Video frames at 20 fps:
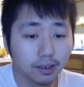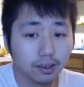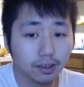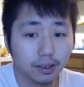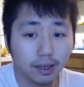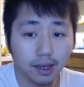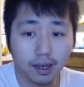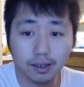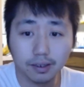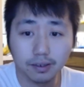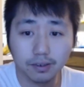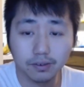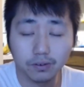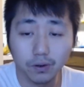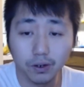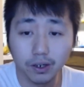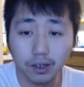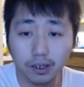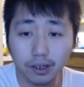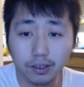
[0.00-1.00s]
yeah, we're
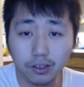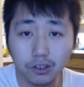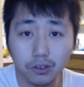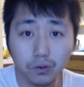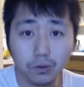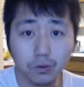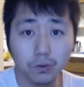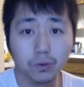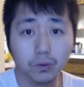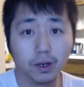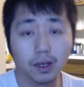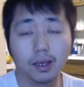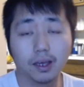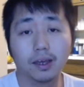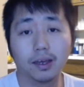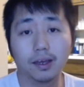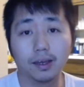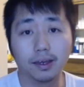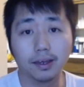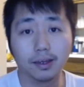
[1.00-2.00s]
gonna do
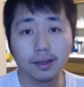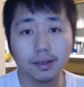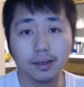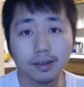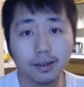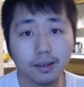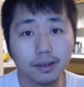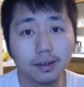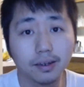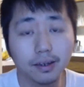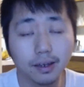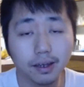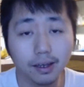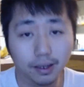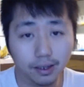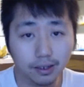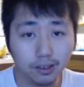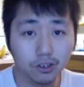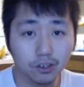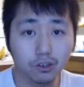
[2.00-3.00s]
a
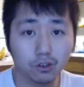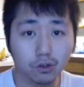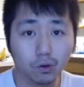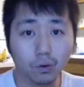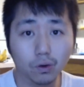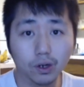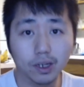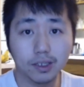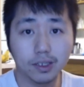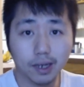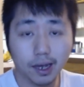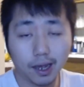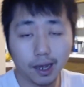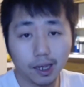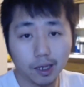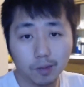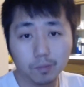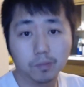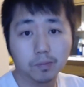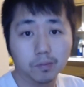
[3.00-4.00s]
story
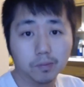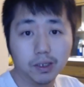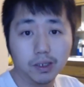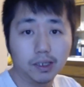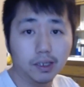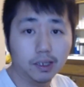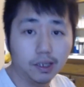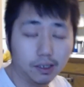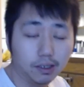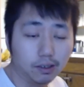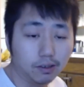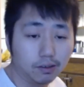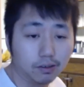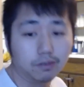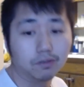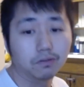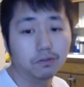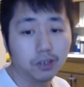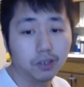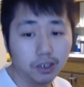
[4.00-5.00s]
time eating
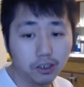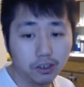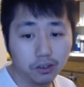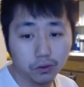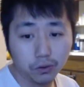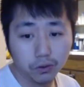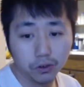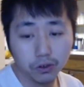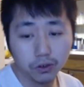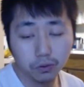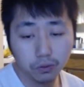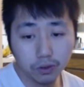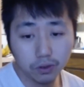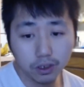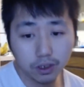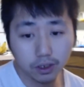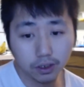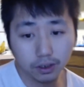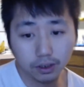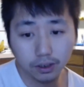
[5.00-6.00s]
video,
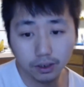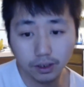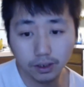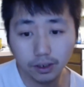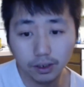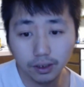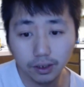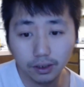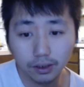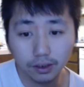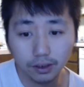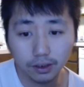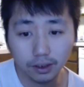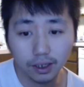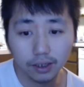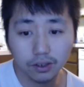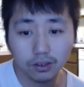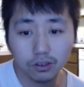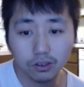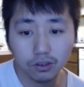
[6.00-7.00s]
dudes.
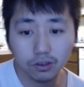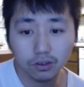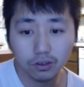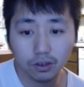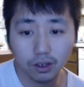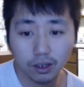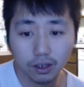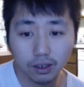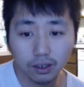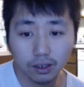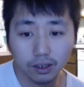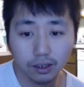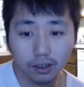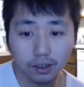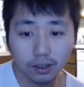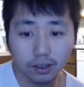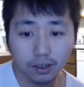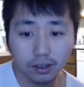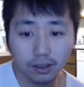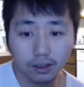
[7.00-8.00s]
Let's
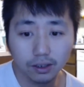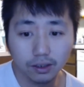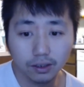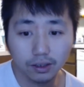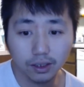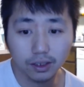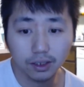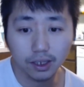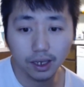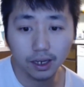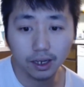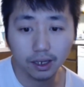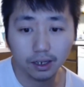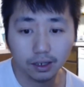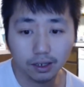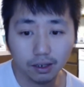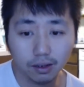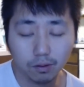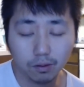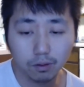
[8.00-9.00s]
get it.
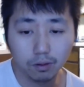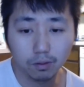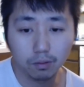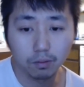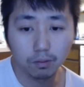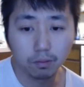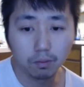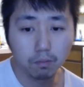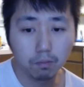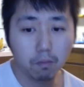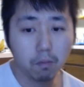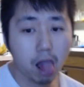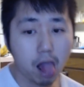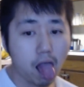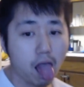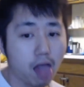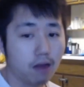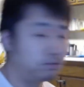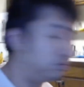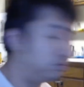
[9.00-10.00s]
Bet.